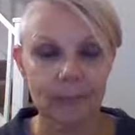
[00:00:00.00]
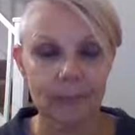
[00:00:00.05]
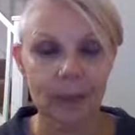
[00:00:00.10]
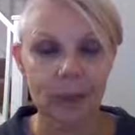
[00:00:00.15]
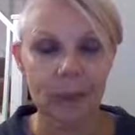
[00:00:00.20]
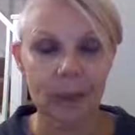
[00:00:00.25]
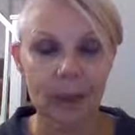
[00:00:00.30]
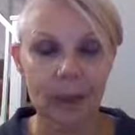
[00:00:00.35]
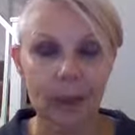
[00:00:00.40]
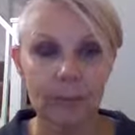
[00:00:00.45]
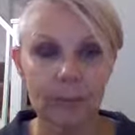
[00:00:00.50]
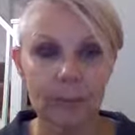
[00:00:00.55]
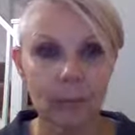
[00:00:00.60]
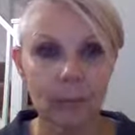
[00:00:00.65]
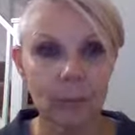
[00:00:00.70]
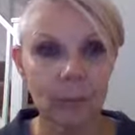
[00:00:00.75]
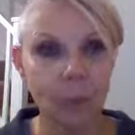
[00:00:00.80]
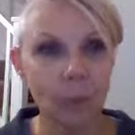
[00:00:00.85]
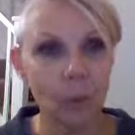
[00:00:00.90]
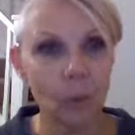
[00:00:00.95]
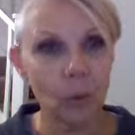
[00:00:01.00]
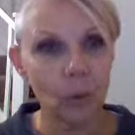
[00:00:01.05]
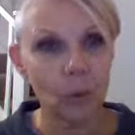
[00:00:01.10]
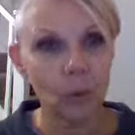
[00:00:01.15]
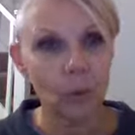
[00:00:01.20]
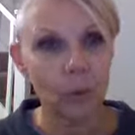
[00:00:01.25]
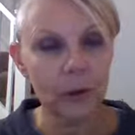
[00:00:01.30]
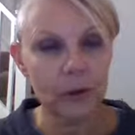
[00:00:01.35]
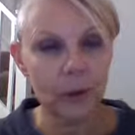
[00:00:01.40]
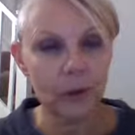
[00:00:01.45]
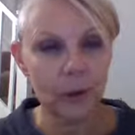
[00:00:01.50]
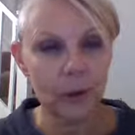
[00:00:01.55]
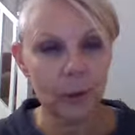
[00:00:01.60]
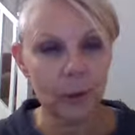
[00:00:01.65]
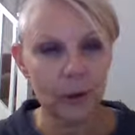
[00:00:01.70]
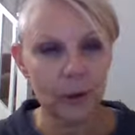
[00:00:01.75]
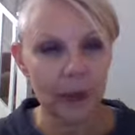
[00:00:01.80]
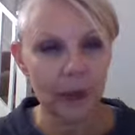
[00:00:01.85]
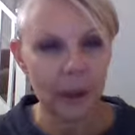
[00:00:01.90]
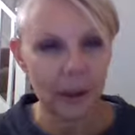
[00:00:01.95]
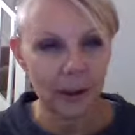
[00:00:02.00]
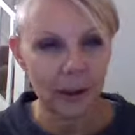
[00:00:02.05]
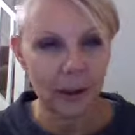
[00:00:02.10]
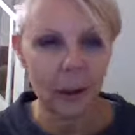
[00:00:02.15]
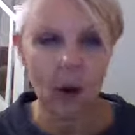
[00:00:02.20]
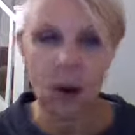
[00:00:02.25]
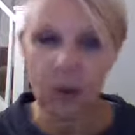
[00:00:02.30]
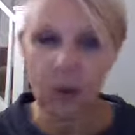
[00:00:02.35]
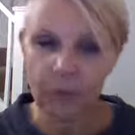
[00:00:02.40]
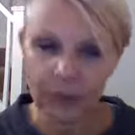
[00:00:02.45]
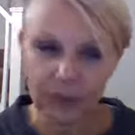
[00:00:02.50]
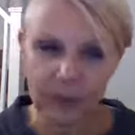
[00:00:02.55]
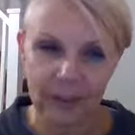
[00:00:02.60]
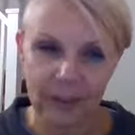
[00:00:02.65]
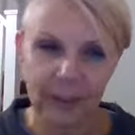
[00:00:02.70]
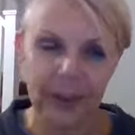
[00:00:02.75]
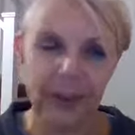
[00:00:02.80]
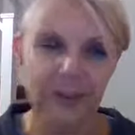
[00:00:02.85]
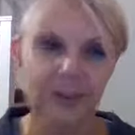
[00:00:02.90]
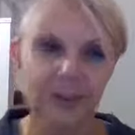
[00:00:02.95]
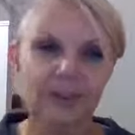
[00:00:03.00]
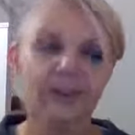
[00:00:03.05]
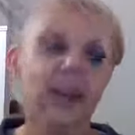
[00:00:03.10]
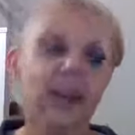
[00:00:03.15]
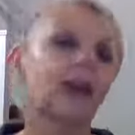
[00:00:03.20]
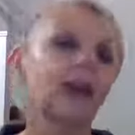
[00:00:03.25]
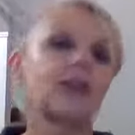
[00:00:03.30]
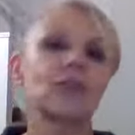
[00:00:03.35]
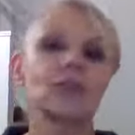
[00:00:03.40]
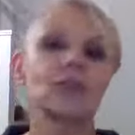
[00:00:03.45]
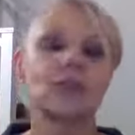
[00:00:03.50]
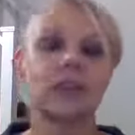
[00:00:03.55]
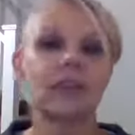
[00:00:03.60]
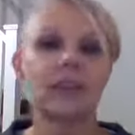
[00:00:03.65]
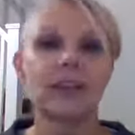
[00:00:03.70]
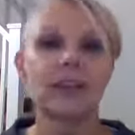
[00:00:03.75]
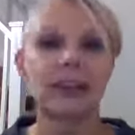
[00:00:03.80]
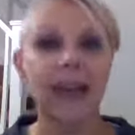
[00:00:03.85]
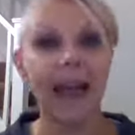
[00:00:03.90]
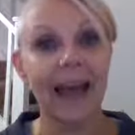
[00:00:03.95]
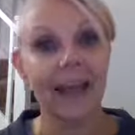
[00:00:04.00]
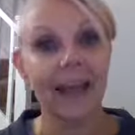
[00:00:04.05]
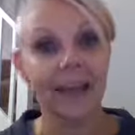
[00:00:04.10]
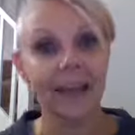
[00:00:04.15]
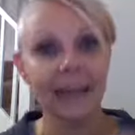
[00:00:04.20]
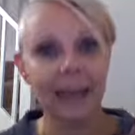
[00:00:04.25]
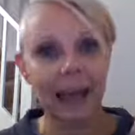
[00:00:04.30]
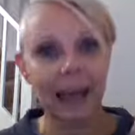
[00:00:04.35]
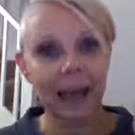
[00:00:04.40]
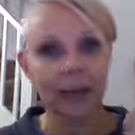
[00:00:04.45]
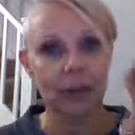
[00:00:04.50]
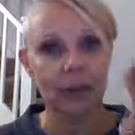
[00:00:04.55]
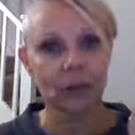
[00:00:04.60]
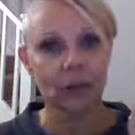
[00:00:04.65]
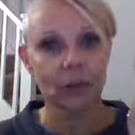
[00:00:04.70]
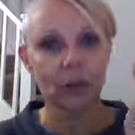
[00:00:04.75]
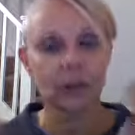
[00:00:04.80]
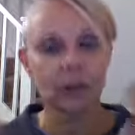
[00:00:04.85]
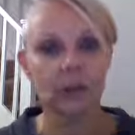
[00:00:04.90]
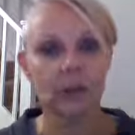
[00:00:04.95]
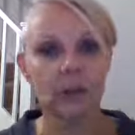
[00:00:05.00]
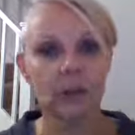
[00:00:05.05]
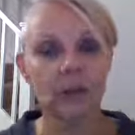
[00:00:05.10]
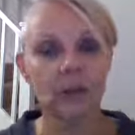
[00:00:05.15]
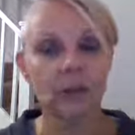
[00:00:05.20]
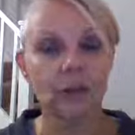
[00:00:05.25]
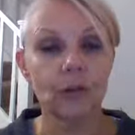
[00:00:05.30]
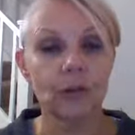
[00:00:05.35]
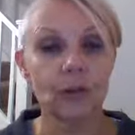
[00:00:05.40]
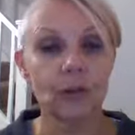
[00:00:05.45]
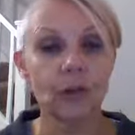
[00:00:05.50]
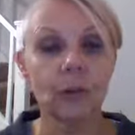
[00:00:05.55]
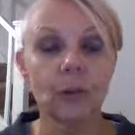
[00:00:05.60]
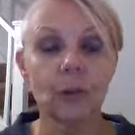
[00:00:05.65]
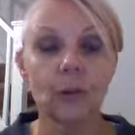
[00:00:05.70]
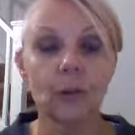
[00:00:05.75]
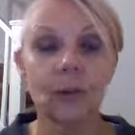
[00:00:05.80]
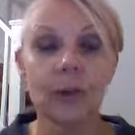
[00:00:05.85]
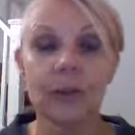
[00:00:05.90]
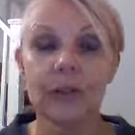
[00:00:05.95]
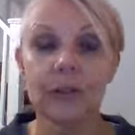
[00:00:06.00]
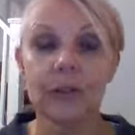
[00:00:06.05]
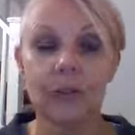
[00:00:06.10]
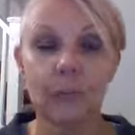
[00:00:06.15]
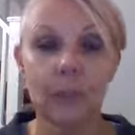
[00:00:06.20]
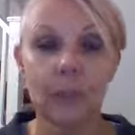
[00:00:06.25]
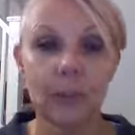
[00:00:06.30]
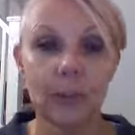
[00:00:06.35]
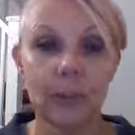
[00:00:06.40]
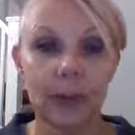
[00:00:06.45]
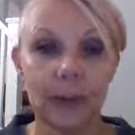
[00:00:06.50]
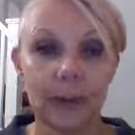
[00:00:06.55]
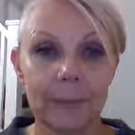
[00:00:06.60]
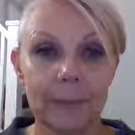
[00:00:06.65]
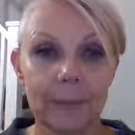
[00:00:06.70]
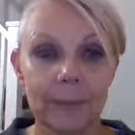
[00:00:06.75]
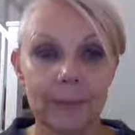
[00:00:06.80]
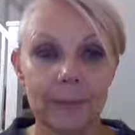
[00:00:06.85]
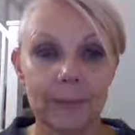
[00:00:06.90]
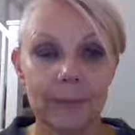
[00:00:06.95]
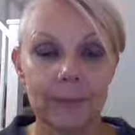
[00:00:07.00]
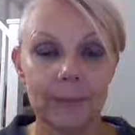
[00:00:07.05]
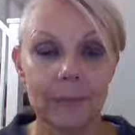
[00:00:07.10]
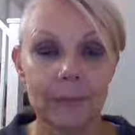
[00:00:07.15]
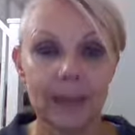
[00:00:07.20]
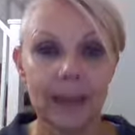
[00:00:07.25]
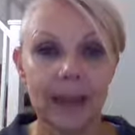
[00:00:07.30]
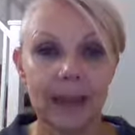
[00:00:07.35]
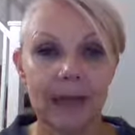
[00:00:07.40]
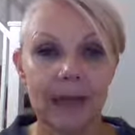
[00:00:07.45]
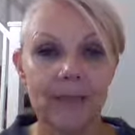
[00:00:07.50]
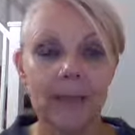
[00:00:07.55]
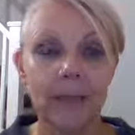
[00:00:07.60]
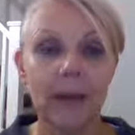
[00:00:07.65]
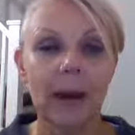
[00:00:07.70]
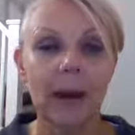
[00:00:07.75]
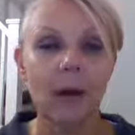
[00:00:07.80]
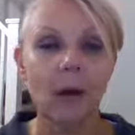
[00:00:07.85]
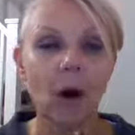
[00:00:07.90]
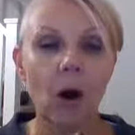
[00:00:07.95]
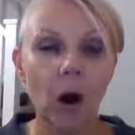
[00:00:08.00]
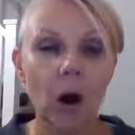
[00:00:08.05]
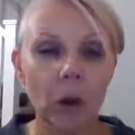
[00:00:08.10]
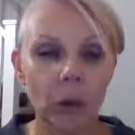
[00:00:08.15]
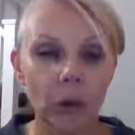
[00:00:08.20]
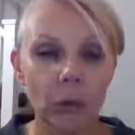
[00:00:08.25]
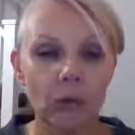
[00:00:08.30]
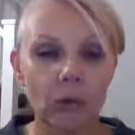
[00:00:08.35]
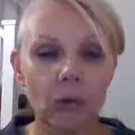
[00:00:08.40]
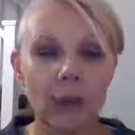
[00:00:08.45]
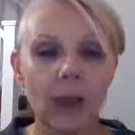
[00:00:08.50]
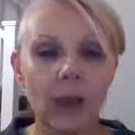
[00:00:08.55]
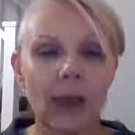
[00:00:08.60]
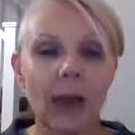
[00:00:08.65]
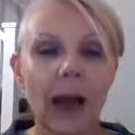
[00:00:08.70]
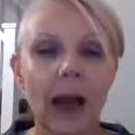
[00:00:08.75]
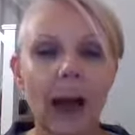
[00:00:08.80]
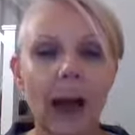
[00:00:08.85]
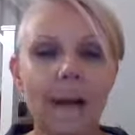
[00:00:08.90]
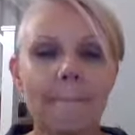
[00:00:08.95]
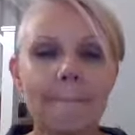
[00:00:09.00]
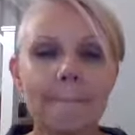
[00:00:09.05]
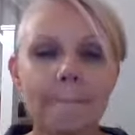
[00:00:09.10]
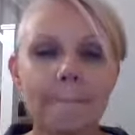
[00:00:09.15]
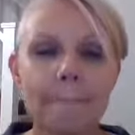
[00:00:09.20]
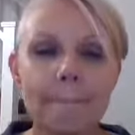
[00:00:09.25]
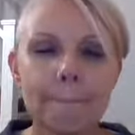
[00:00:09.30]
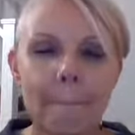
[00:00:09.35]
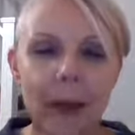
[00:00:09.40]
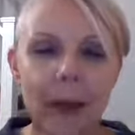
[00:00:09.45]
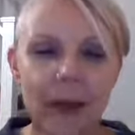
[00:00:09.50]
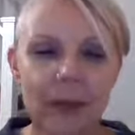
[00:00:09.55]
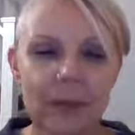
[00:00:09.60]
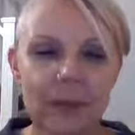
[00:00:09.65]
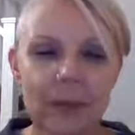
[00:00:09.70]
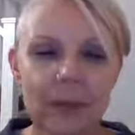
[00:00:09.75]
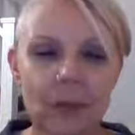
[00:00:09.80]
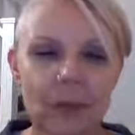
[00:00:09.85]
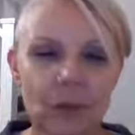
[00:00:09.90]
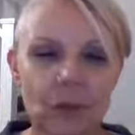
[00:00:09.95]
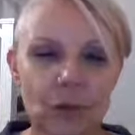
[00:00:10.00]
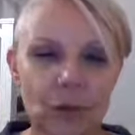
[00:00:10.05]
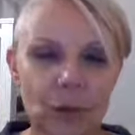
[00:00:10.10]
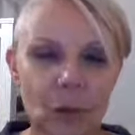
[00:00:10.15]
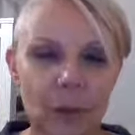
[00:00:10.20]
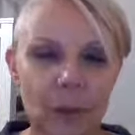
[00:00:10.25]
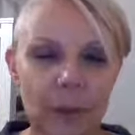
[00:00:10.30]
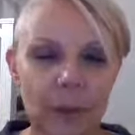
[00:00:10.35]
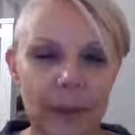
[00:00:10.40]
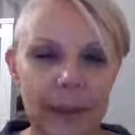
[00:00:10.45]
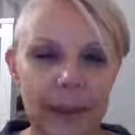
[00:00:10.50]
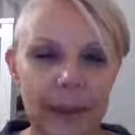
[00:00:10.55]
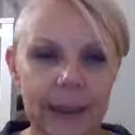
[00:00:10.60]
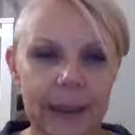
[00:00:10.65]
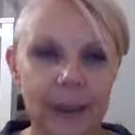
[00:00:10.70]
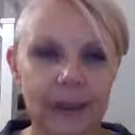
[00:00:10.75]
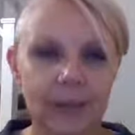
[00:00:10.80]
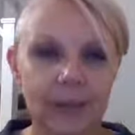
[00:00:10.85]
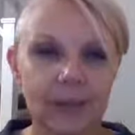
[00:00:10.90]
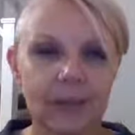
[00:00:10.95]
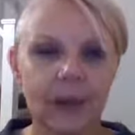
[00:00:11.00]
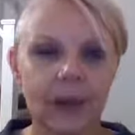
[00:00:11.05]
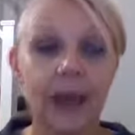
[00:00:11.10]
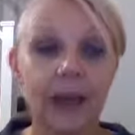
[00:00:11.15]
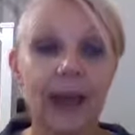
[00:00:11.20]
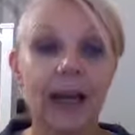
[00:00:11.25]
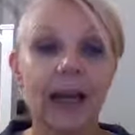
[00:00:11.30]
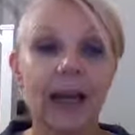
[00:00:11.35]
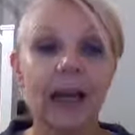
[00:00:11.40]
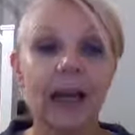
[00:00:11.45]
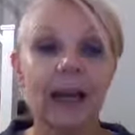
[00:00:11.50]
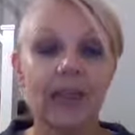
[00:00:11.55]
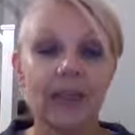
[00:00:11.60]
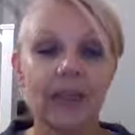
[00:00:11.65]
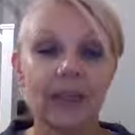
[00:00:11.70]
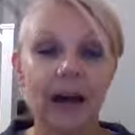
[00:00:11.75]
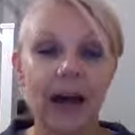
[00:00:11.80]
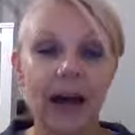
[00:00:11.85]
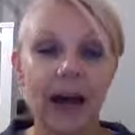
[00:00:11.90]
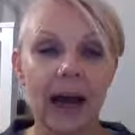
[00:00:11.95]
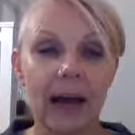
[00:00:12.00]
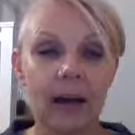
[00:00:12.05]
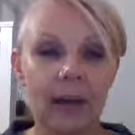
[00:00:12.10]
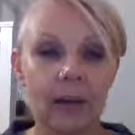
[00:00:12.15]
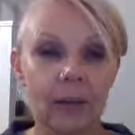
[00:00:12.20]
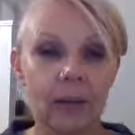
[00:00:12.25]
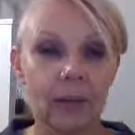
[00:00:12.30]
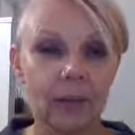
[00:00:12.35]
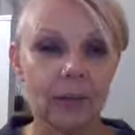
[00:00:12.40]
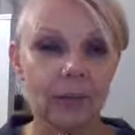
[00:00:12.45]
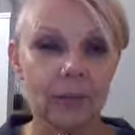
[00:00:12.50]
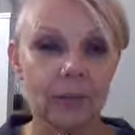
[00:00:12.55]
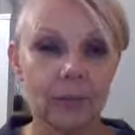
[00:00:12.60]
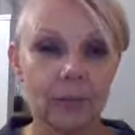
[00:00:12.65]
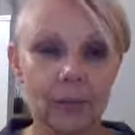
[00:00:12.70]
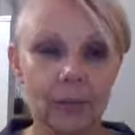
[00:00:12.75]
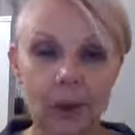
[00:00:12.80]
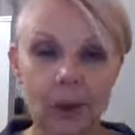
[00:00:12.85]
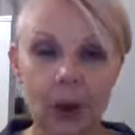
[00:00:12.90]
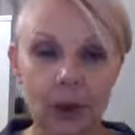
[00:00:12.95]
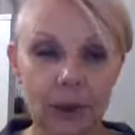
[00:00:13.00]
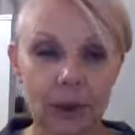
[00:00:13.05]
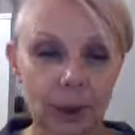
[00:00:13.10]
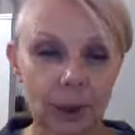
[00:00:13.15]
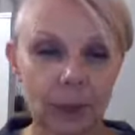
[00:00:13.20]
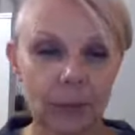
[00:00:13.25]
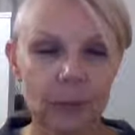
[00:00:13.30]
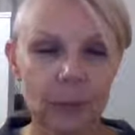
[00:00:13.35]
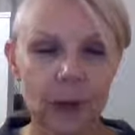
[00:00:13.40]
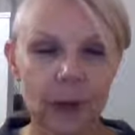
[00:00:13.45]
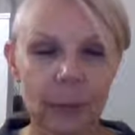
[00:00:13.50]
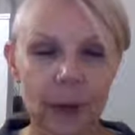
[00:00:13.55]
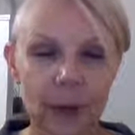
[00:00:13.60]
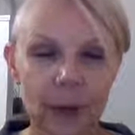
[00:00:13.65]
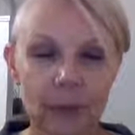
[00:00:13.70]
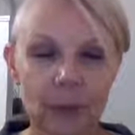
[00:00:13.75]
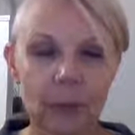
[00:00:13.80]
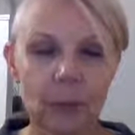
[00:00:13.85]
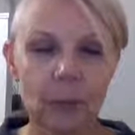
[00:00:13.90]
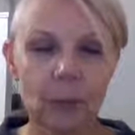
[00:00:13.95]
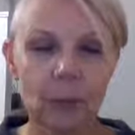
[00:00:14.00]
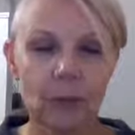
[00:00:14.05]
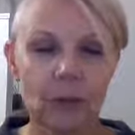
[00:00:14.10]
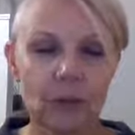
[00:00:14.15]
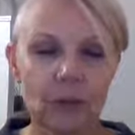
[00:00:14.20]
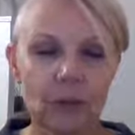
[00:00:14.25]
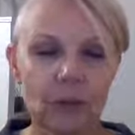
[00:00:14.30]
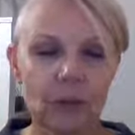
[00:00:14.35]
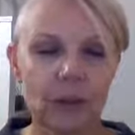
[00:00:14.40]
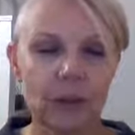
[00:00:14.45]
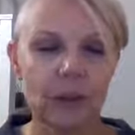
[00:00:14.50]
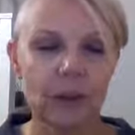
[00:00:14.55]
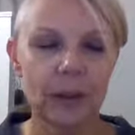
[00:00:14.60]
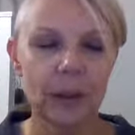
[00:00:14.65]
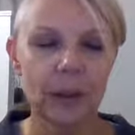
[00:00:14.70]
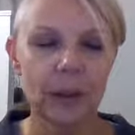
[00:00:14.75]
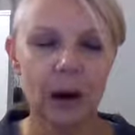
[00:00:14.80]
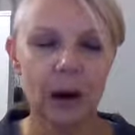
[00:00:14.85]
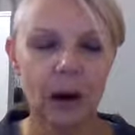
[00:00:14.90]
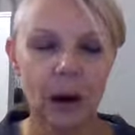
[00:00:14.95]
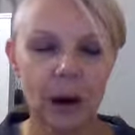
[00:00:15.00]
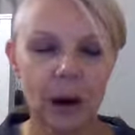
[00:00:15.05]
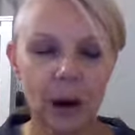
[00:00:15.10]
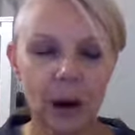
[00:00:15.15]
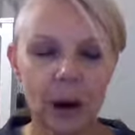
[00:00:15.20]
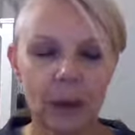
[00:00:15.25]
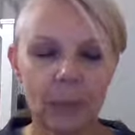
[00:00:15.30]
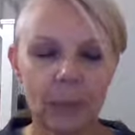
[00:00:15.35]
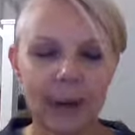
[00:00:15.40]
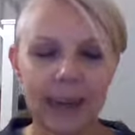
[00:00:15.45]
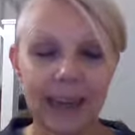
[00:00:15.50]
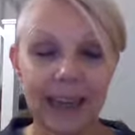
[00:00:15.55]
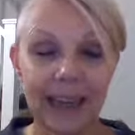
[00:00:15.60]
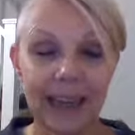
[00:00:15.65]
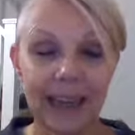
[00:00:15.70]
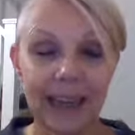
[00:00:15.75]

because the more we're obviously getting scared and trying to get the children into school, the worse it will be. It's about holding a massive strong belief that I know my baby wants to be calm and get